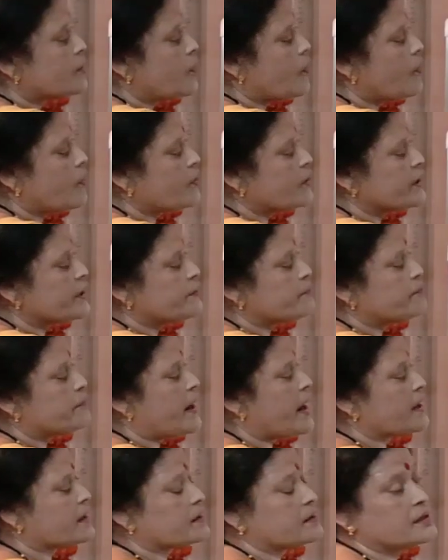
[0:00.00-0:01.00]
all in
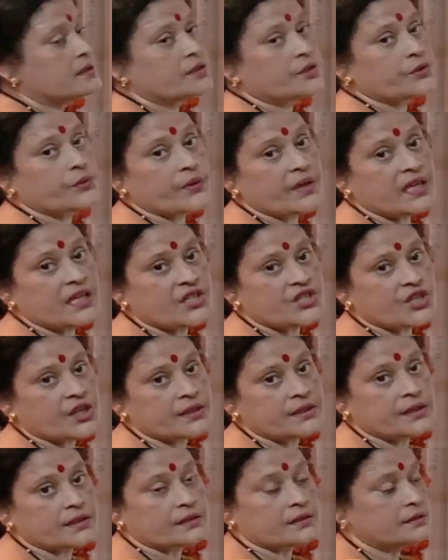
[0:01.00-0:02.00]
parallel to each
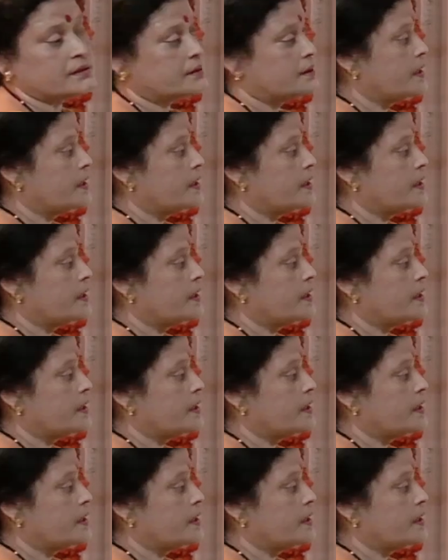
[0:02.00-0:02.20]
other.